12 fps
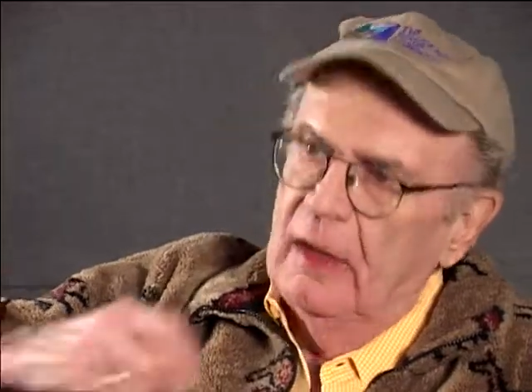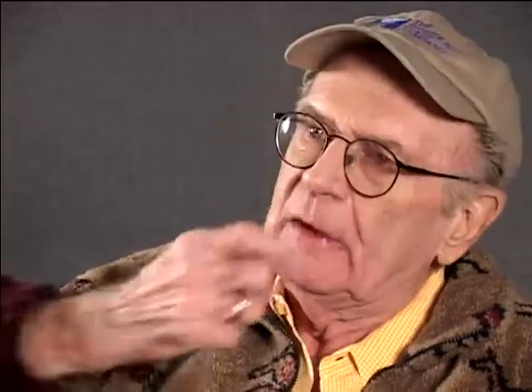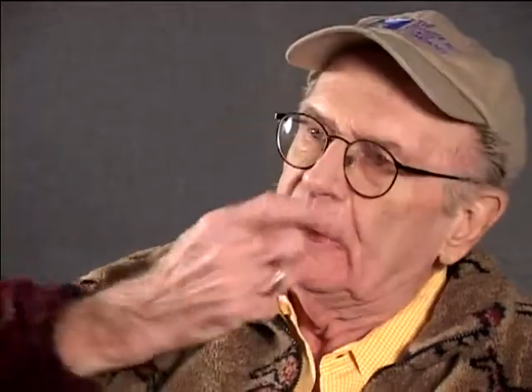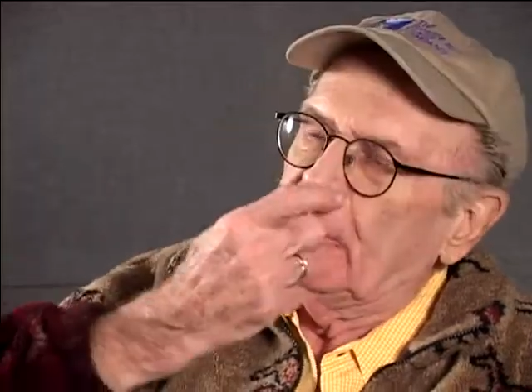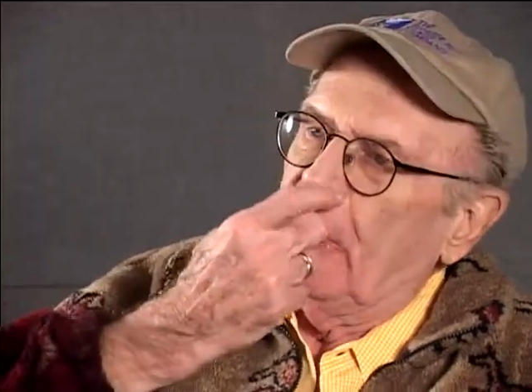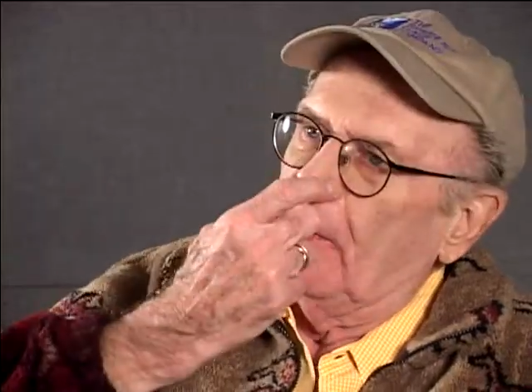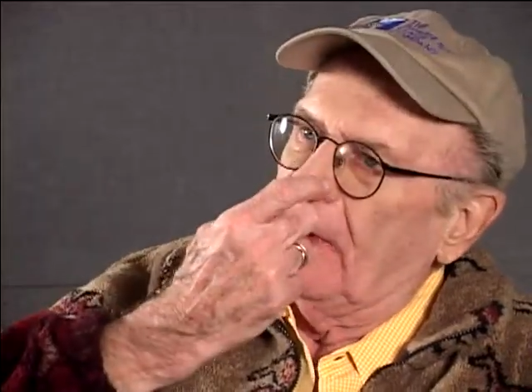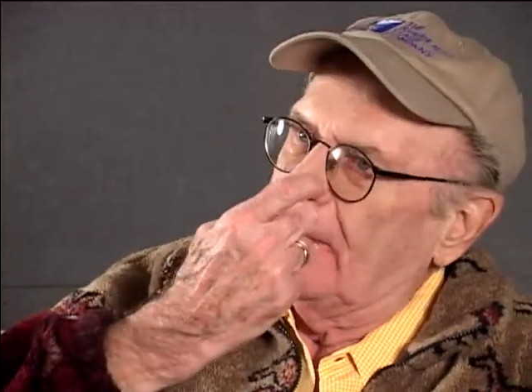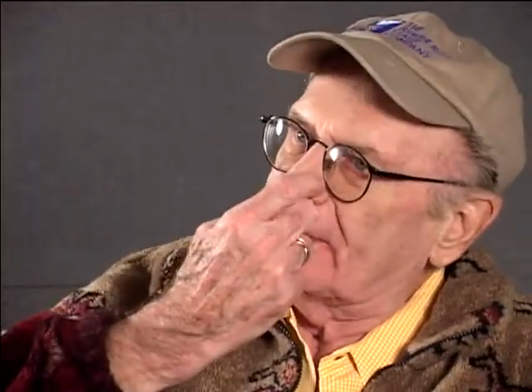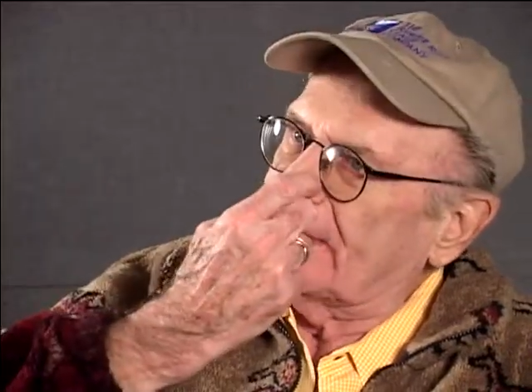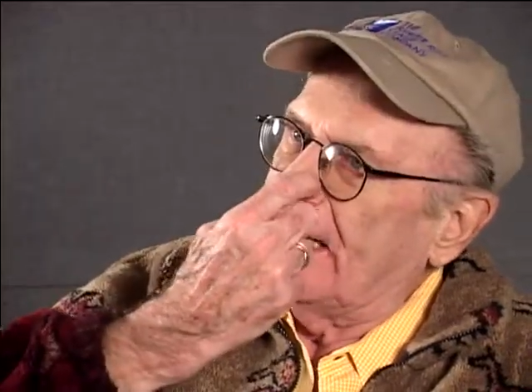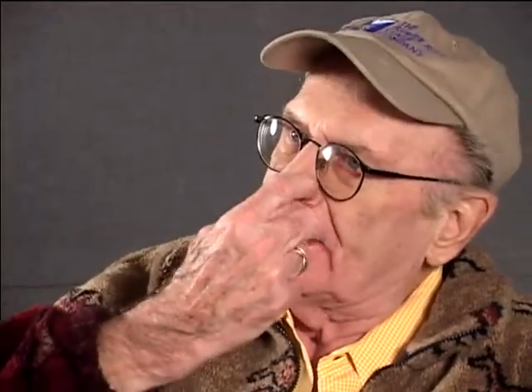Do you know what
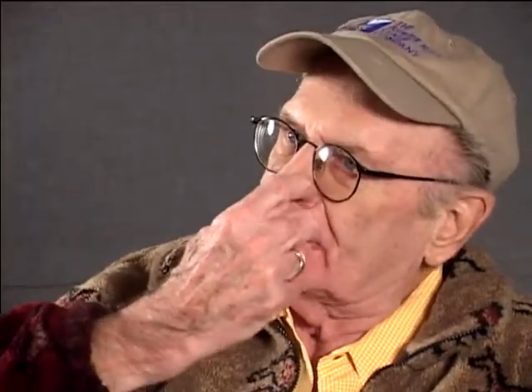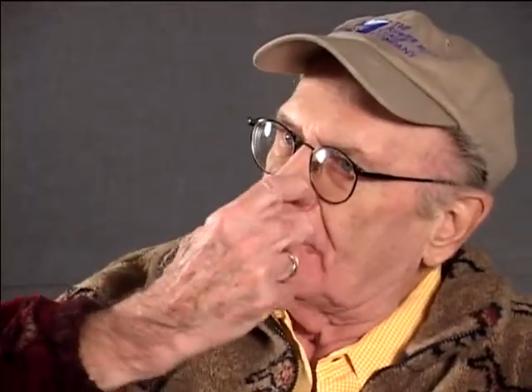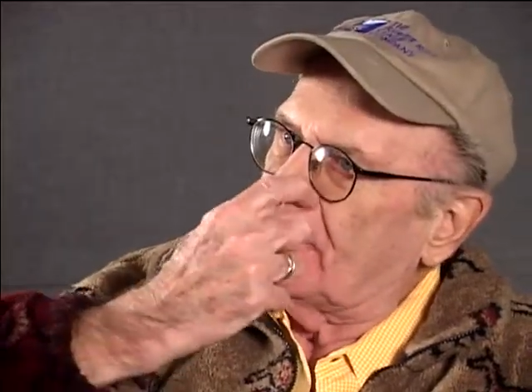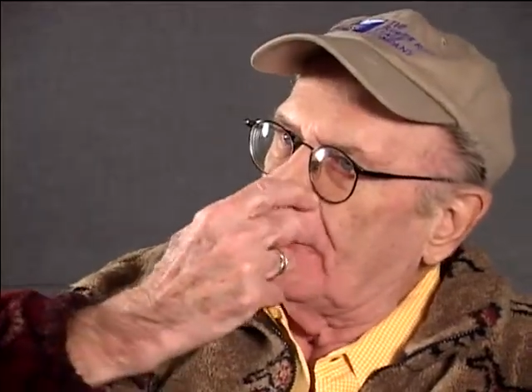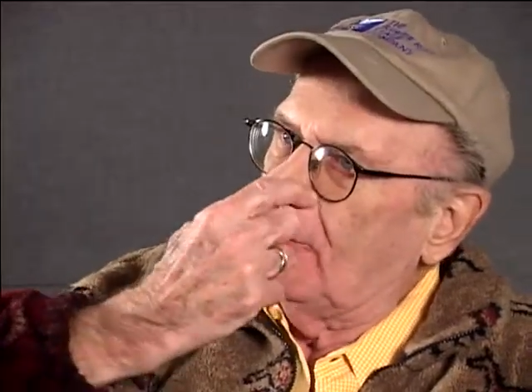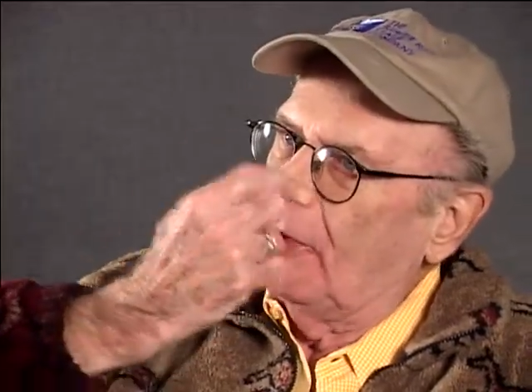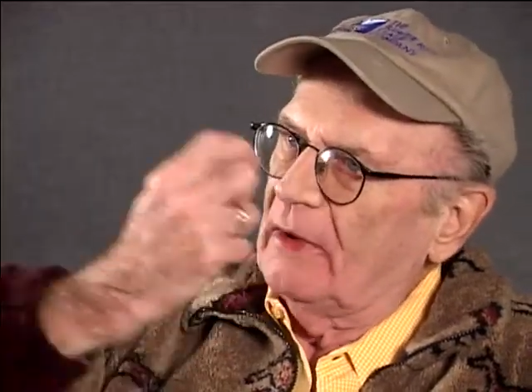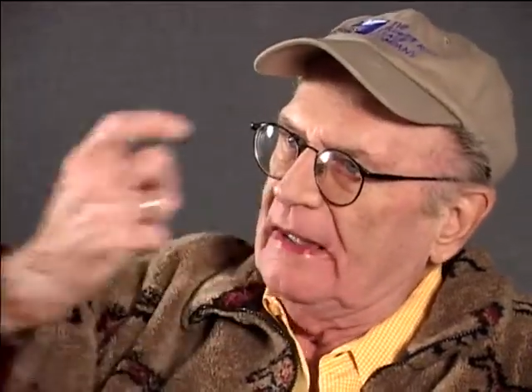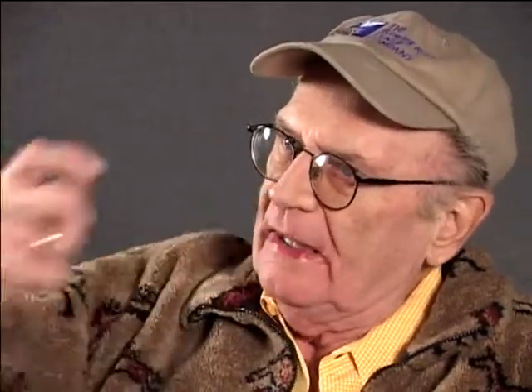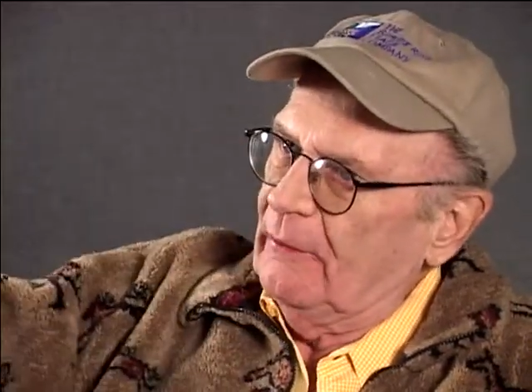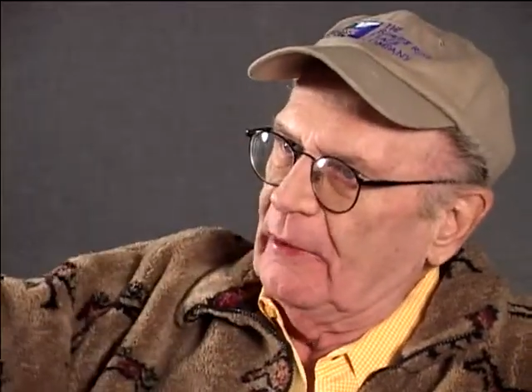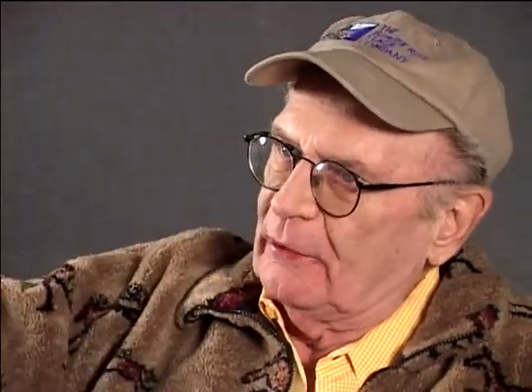I'm saying? So they all
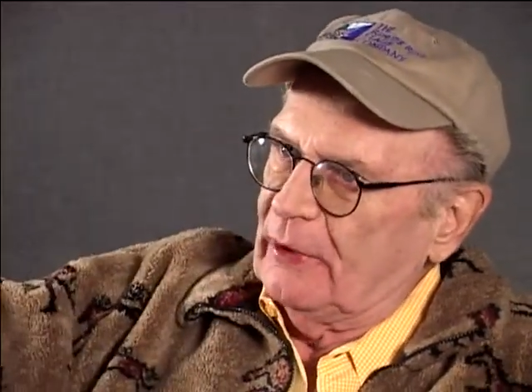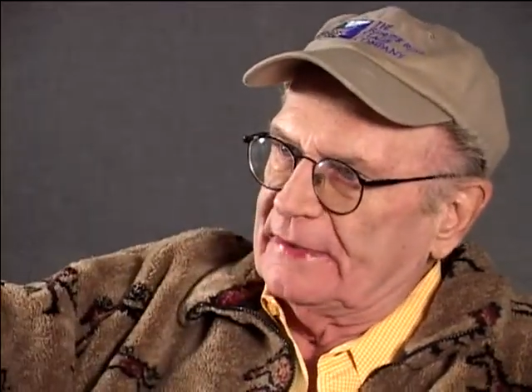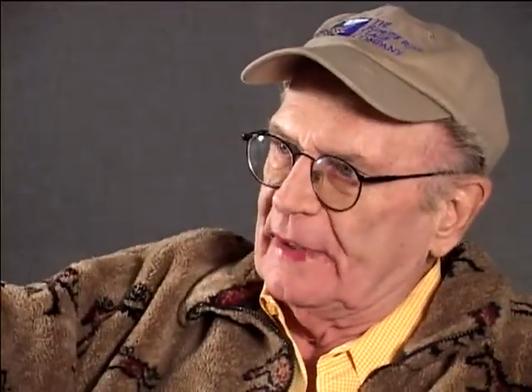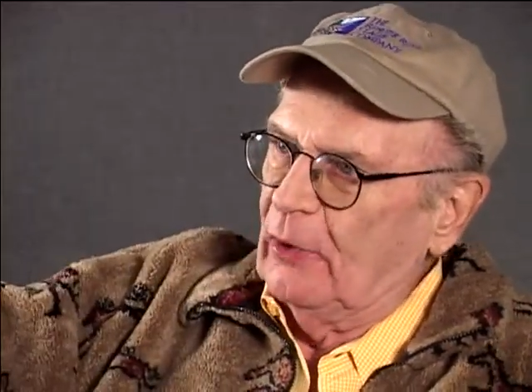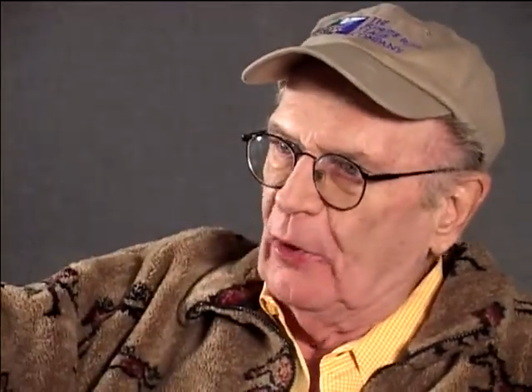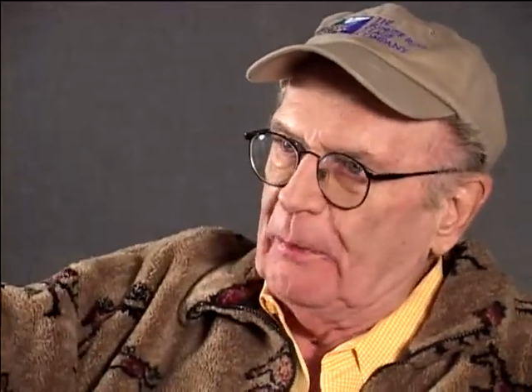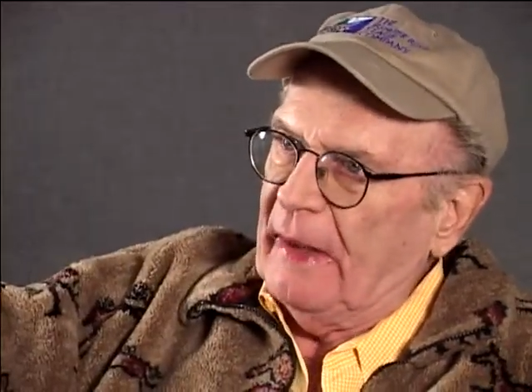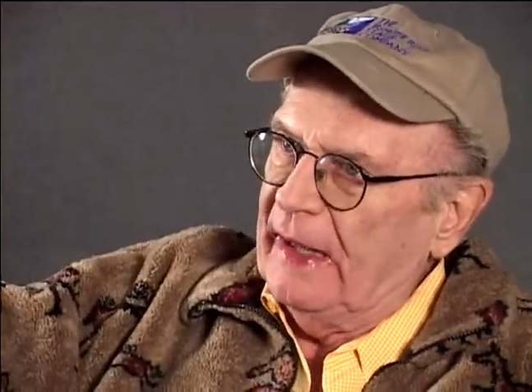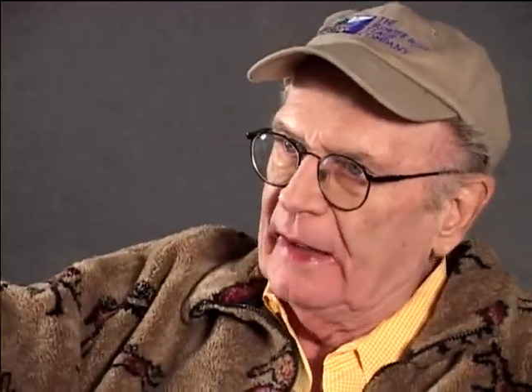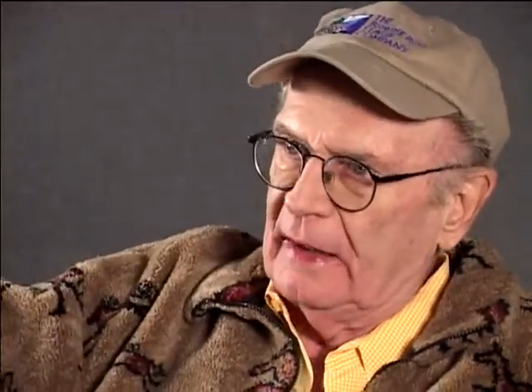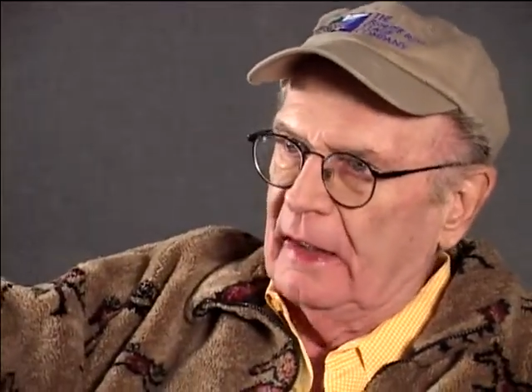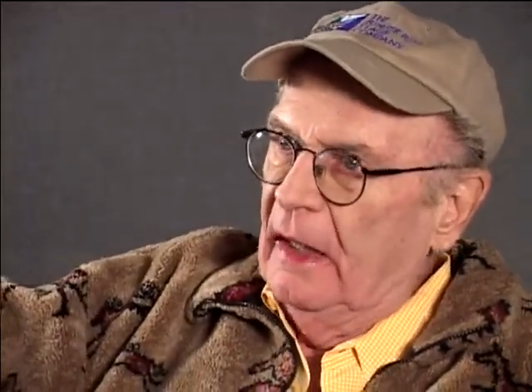hear it because they all
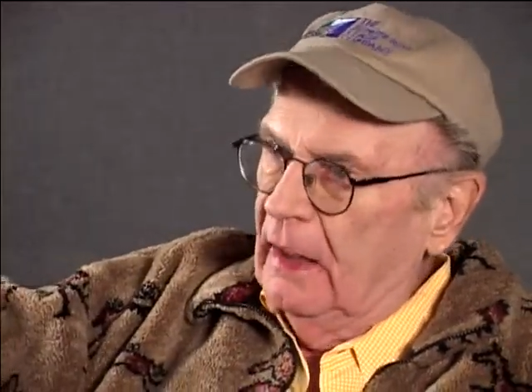paid